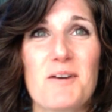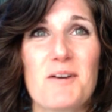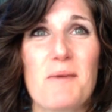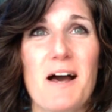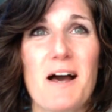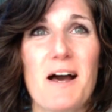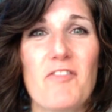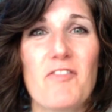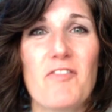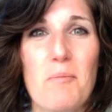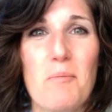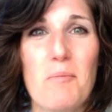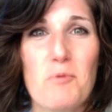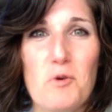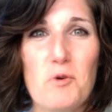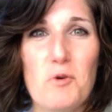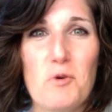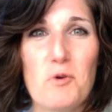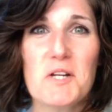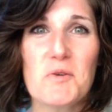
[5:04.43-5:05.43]
about that
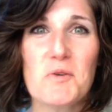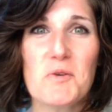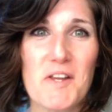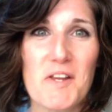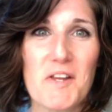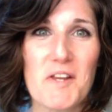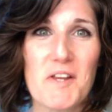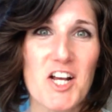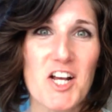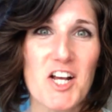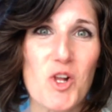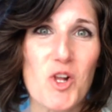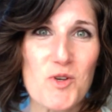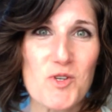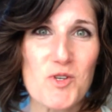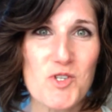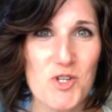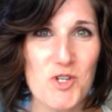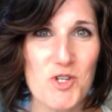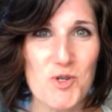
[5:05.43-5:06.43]
moment where they
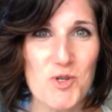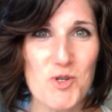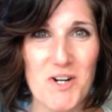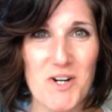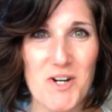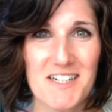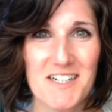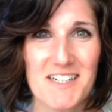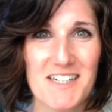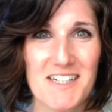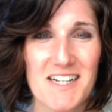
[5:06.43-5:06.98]
close the door